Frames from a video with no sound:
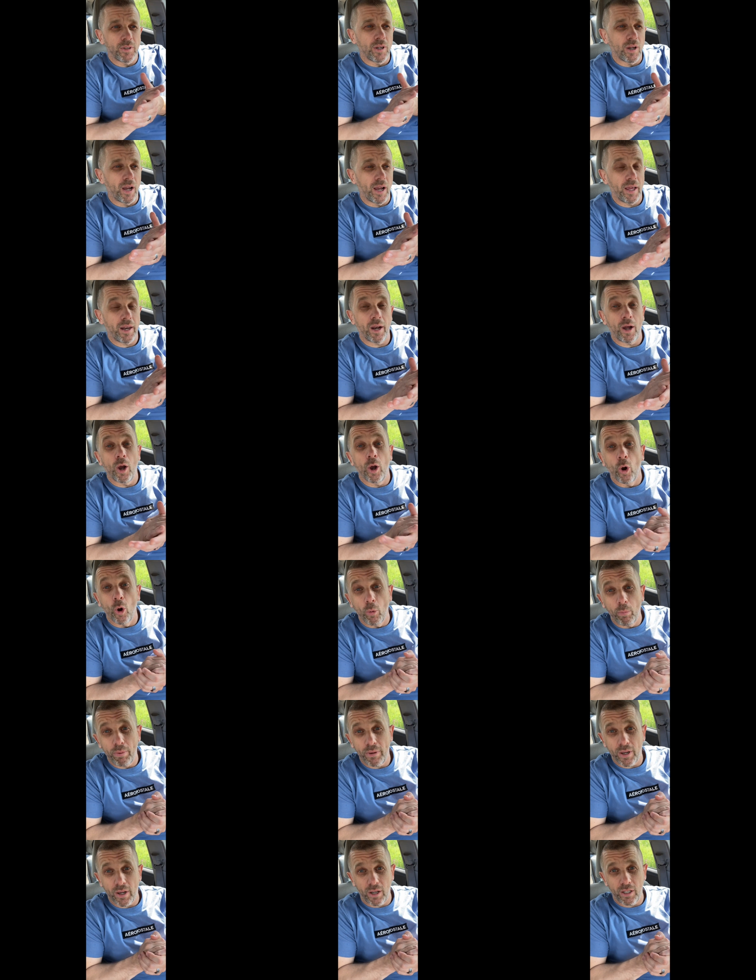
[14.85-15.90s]
And I hope
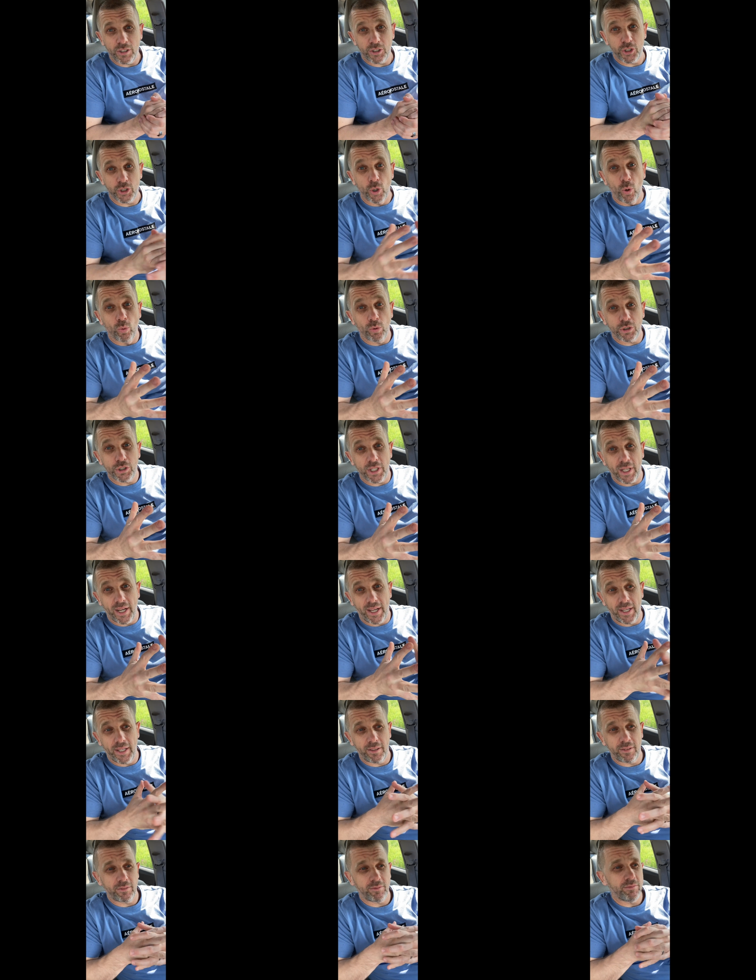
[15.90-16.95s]
you guys soaks it
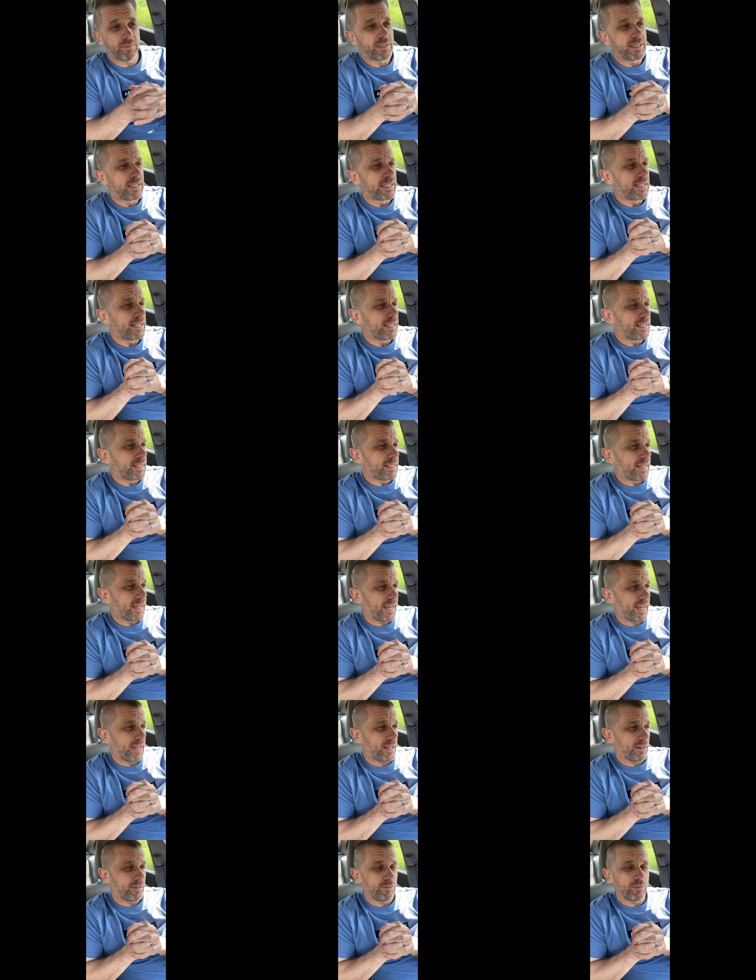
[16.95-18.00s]
in,
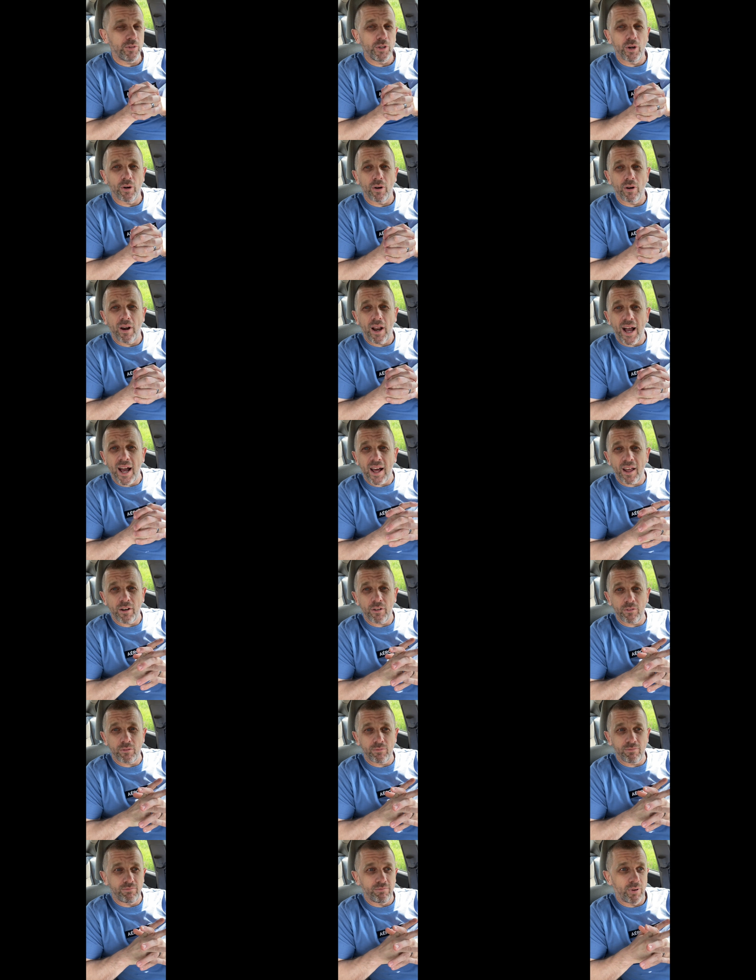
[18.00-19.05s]
and you're
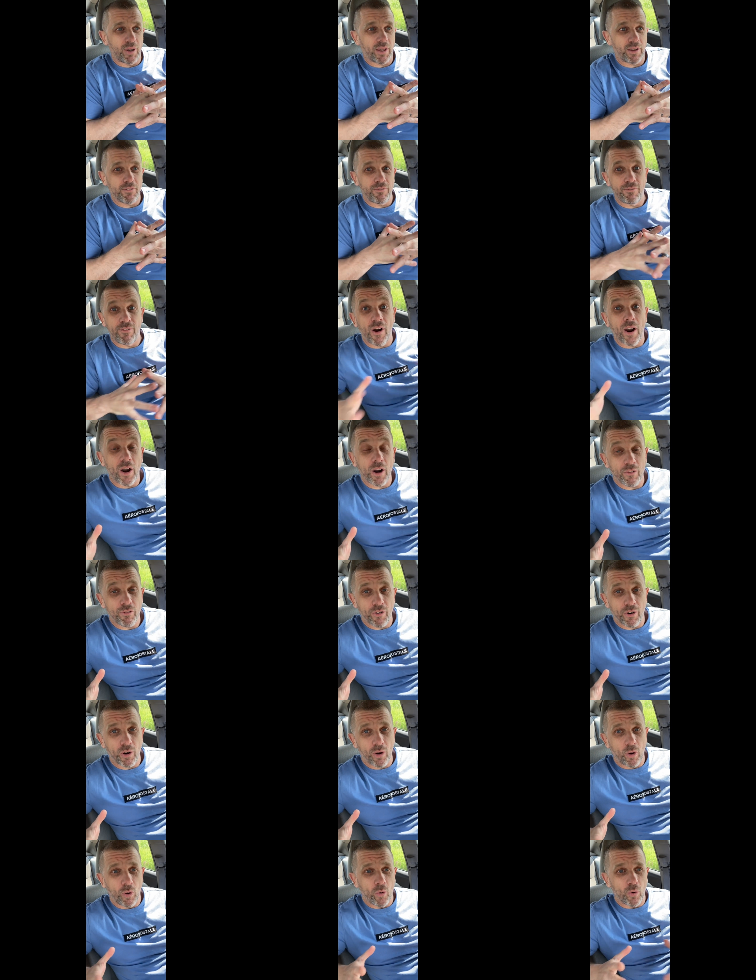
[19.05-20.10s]
on like fire for
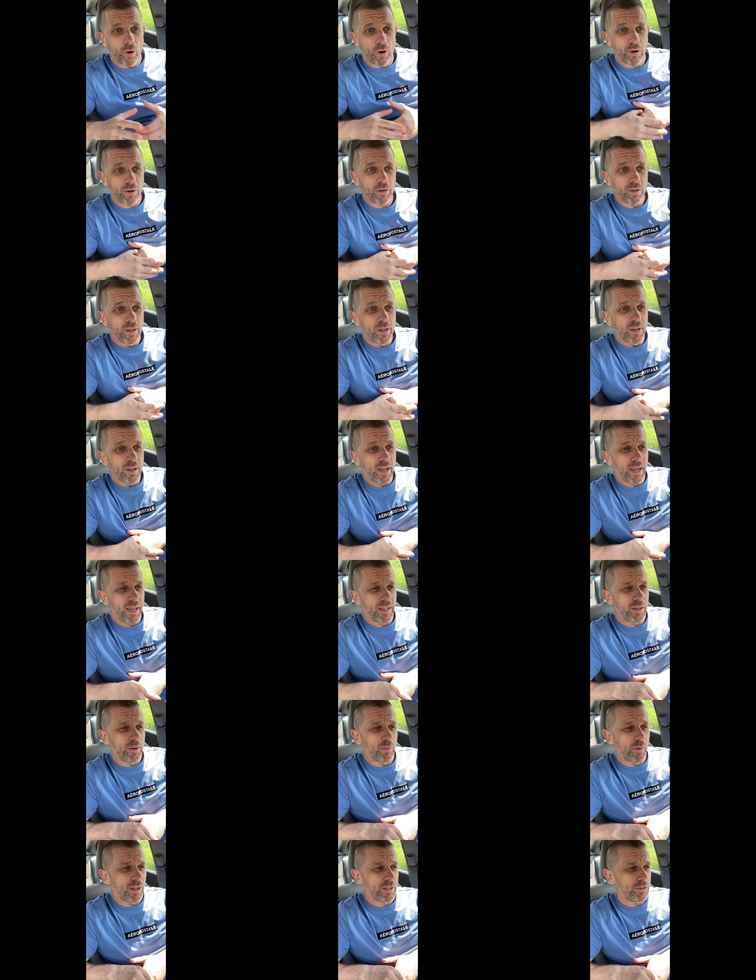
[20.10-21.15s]
the Lord, and
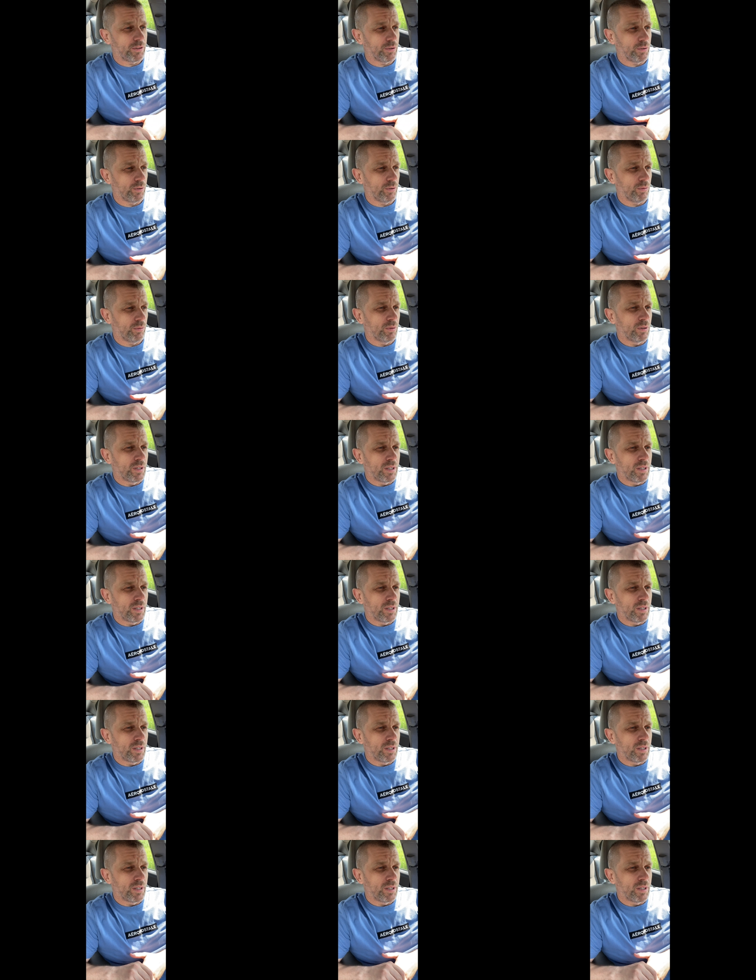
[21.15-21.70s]
you want to